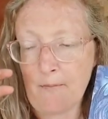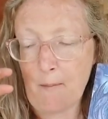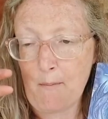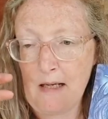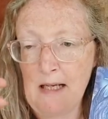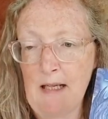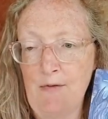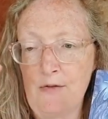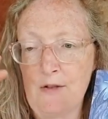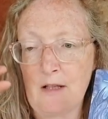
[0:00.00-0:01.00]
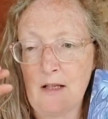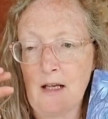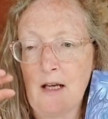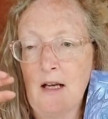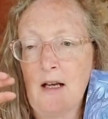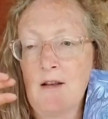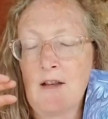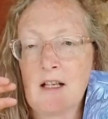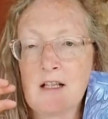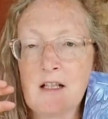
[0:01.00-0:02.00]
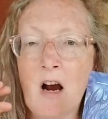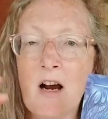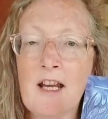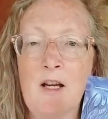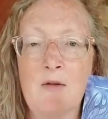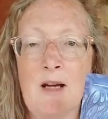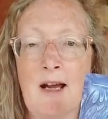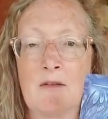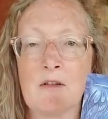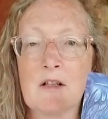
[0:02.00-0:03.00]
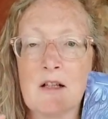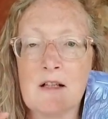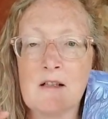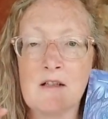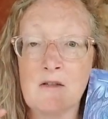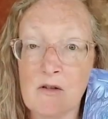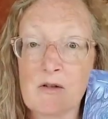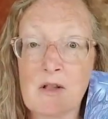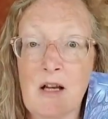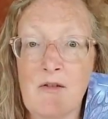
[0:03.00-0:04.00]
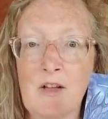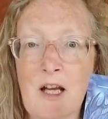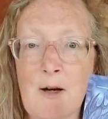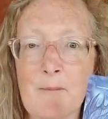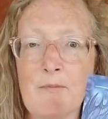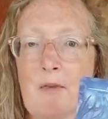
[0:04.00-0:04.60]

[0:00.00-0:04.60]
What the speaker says: beliefs that are tying you down and not serving you.